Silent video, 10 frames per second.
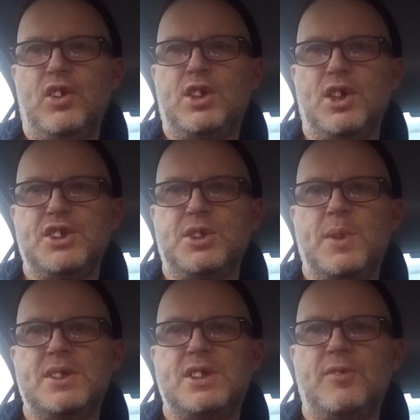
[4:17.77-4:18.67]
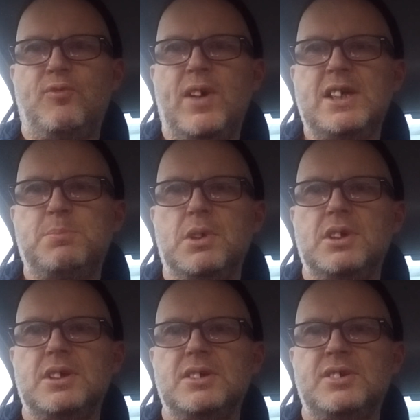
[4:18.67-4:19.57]
the consequences of Facebook
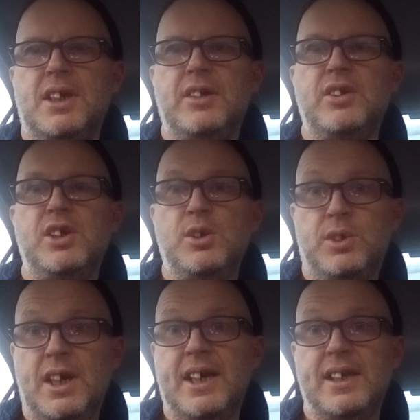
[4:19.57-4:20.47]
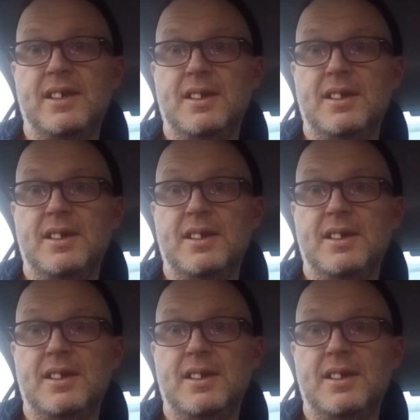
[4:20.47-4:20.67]
telling the UK